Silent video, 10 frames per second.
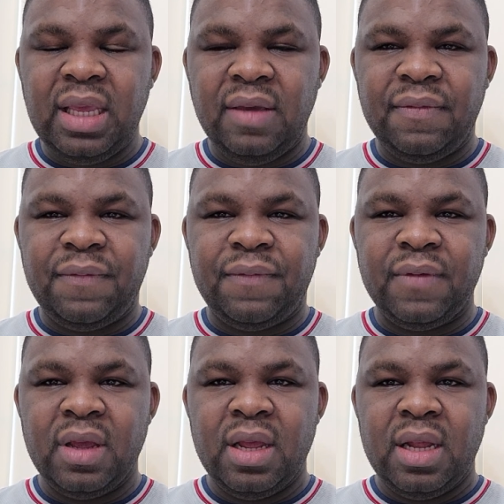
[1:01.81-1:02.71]
if
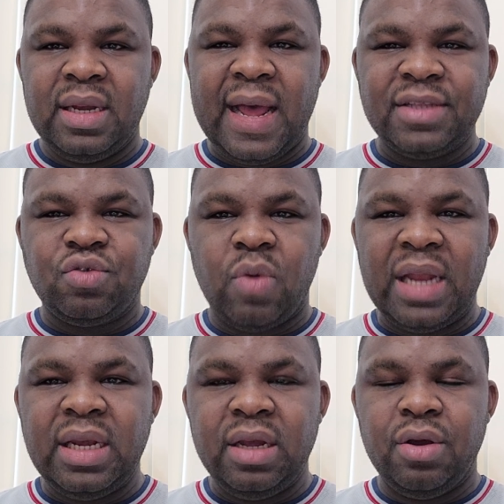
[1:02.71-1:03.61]
that's
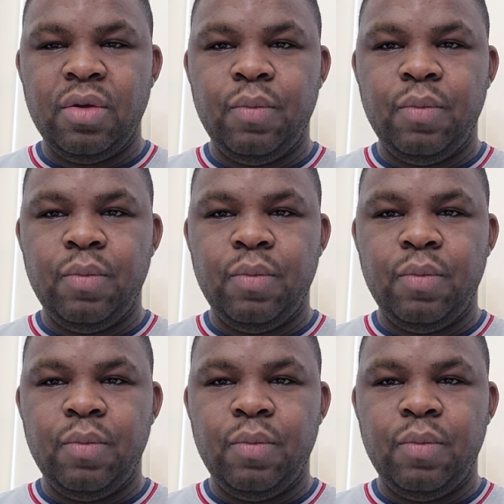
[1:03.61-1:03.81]
what they're gonna